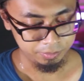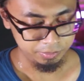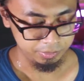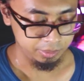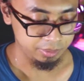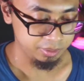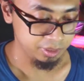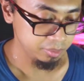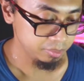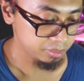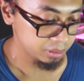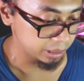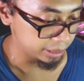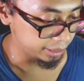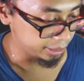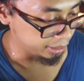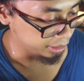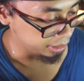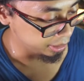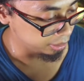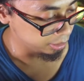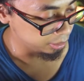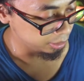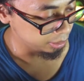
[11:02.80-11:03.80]
seems like
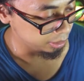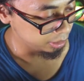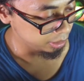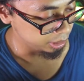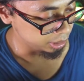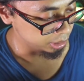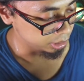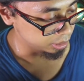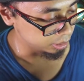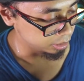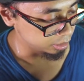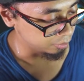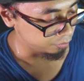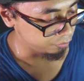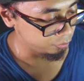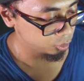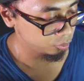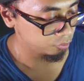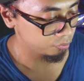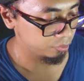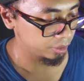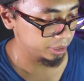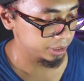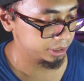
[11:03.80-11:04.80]
the
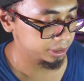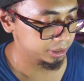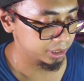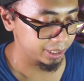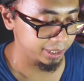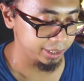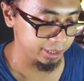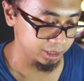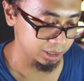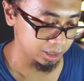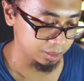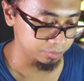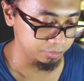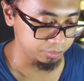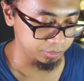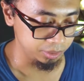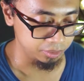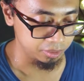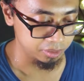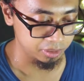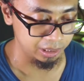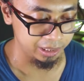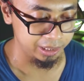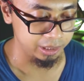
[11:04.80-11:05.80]
viewfinder eye cup
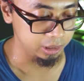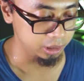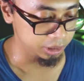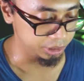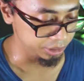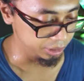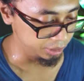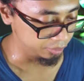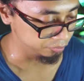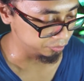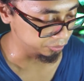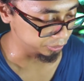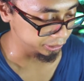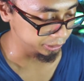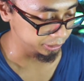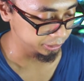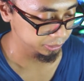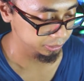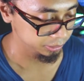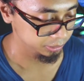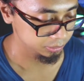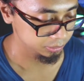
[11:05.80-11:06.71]
is slightly different.